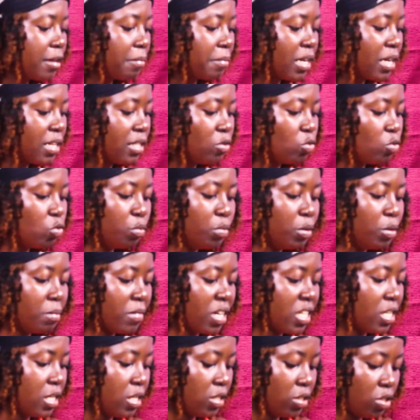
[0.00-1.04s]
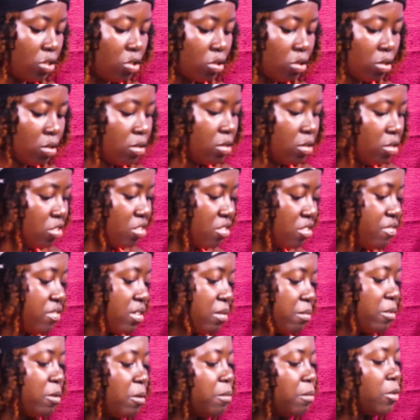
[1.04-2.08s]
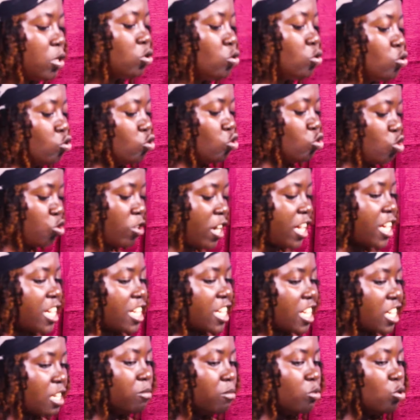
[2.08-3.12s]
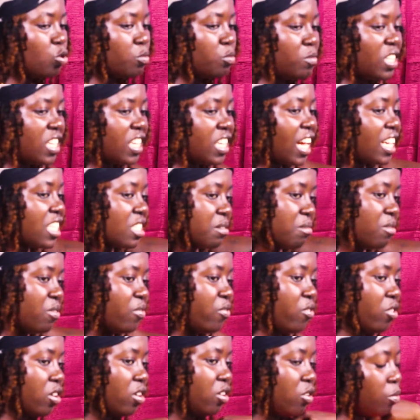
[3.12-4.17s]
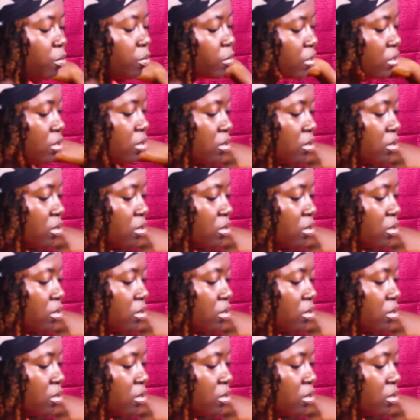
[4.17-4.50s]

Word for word: the money will be managed team members should try and come to me and ask me for help.